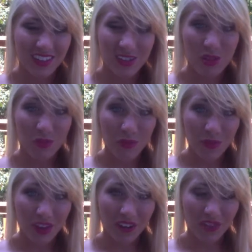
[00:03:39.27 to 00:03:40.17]
so for
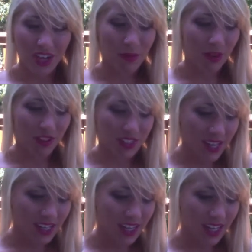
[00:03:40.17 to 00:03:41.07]
me, every time I look
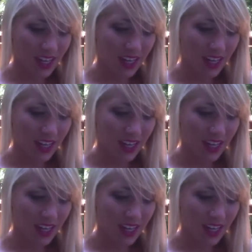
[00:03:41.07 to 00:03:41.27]
down at it,